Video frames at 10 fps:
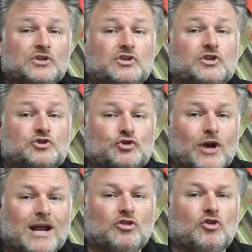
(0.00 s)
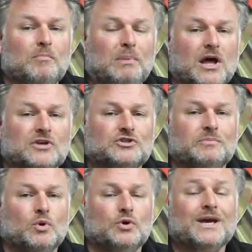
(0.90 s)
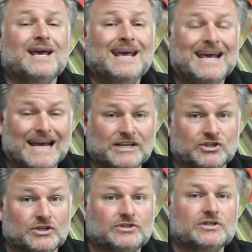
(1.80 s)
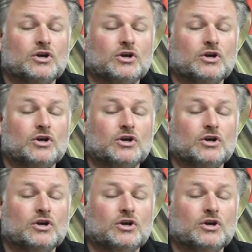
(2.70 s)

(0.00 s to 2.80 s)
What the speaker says: so the strength of the plasterboard isn't